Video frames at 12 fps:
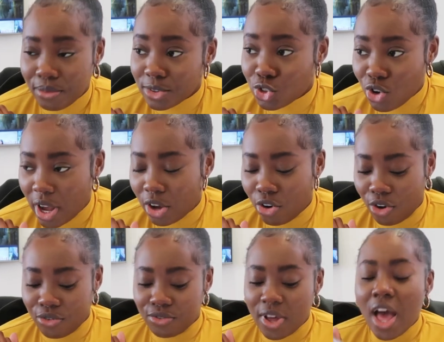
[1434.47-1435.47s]
Strike
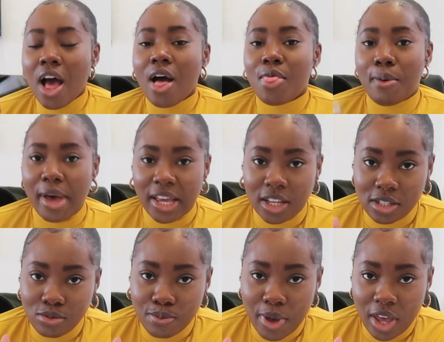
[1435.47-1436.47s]
off. The
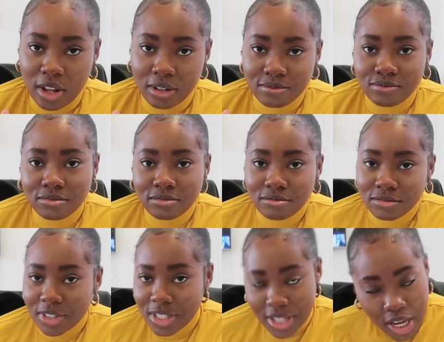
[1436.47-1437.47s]
pancakes were burnt.
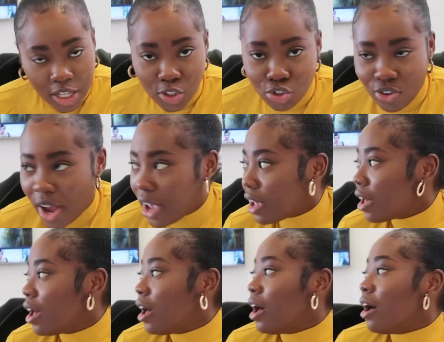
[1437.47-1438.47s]
Second strike.
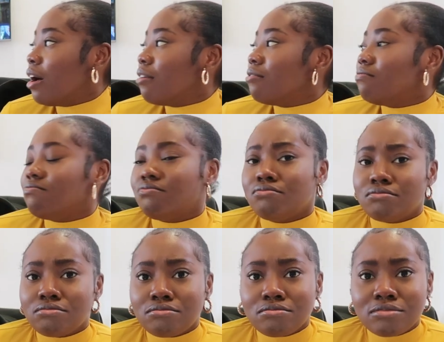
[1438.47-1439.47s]

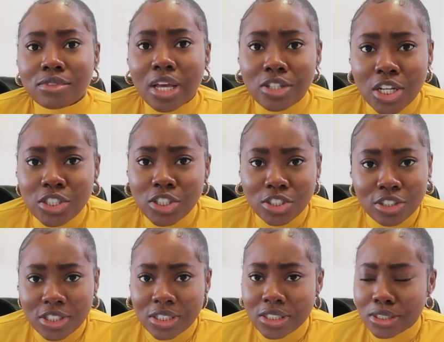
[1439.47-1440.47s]
They changed the
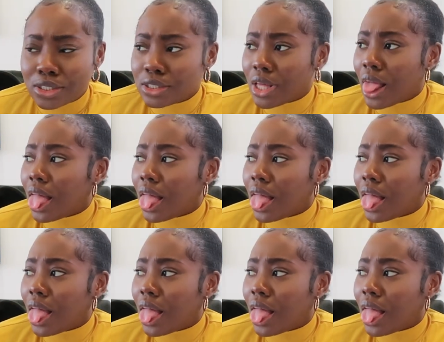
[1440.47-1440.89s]
sausage.